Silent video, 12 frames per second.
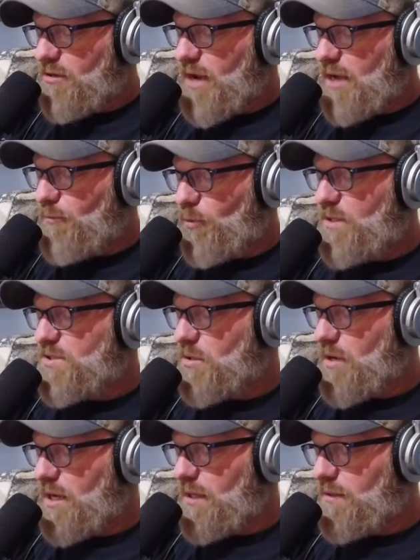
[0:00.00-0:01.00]
and preacher
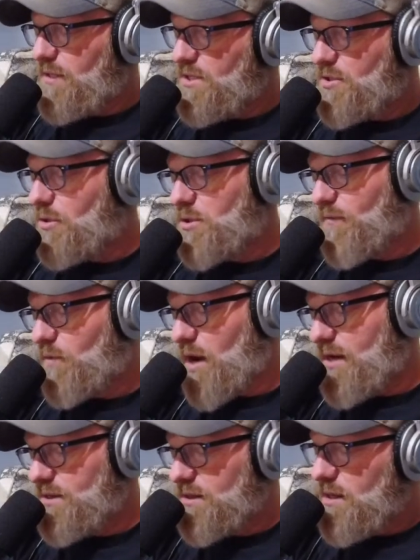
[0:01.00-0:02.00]
in the Church of
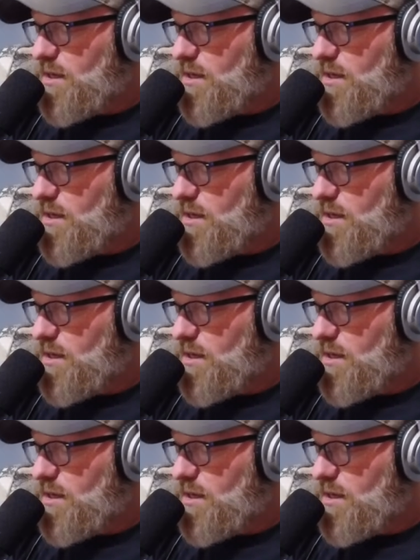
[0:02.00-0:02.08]
Christ,